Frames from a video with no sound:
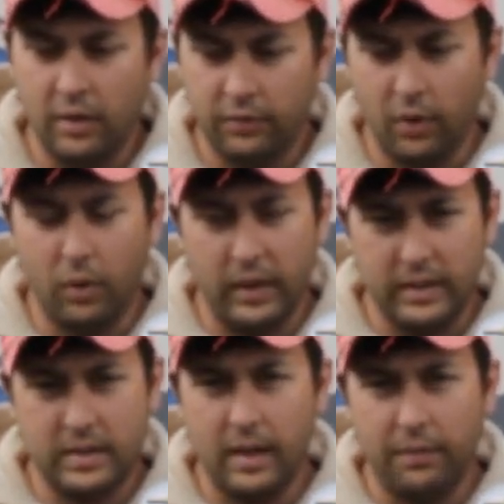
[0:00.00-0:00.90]
So
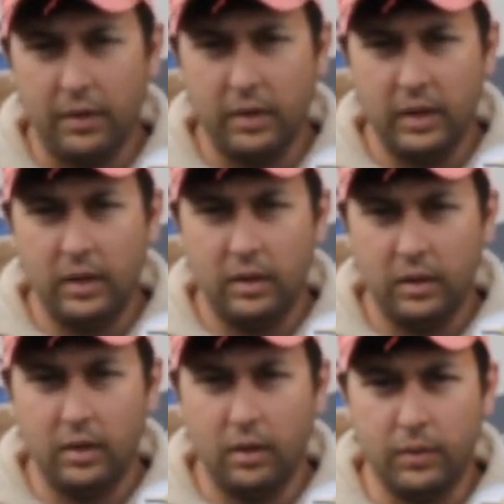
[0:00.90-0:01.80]
it definitely,
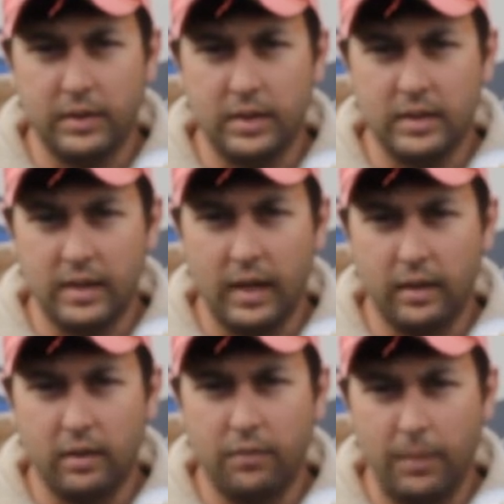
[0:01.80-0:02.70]
it's got
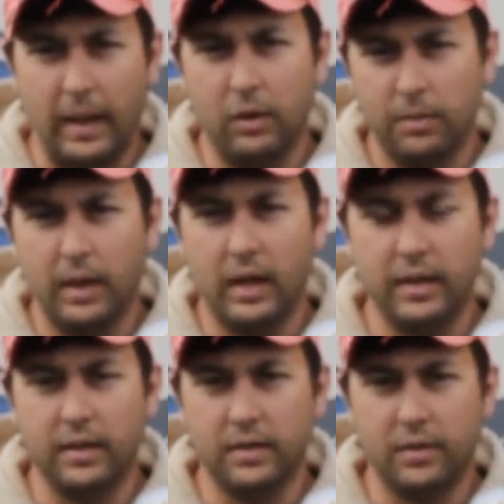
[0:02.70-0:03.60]
enough power
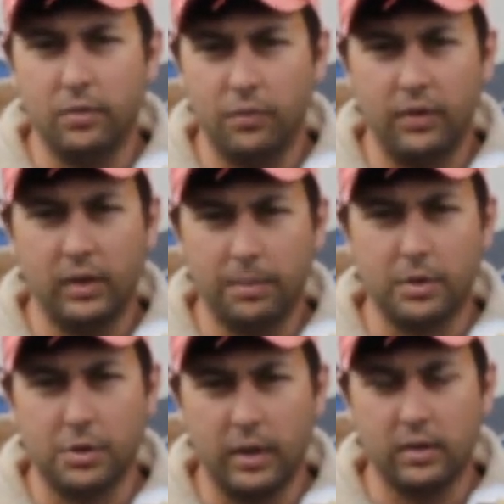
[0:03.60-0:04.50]
behind it to fill up
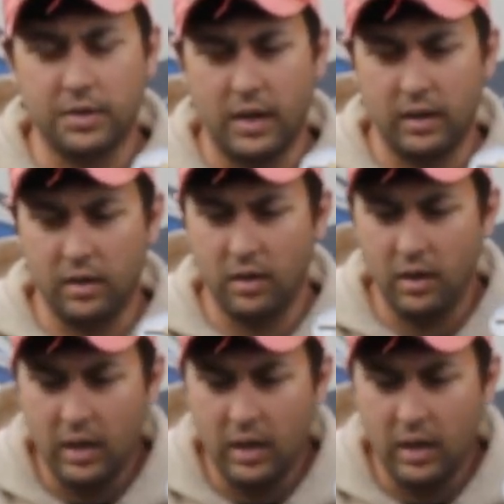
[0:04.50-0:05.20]
a trailer tire.